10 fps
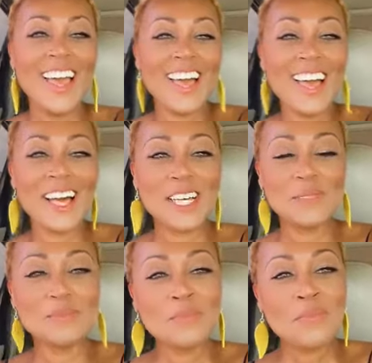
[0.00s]

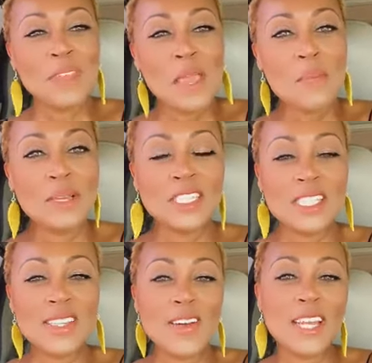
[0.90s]
But
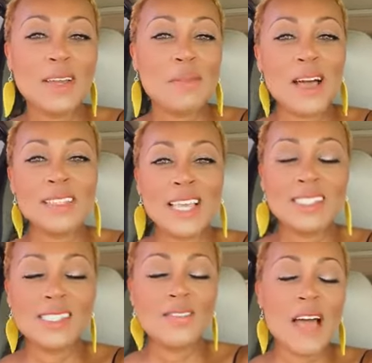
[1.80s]
just learning about
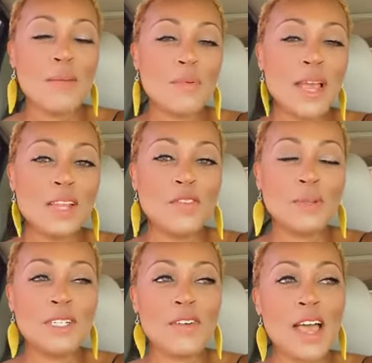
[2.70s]
lessons of operating from
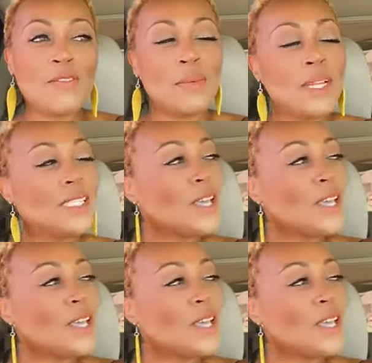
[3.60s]
the divine feminine.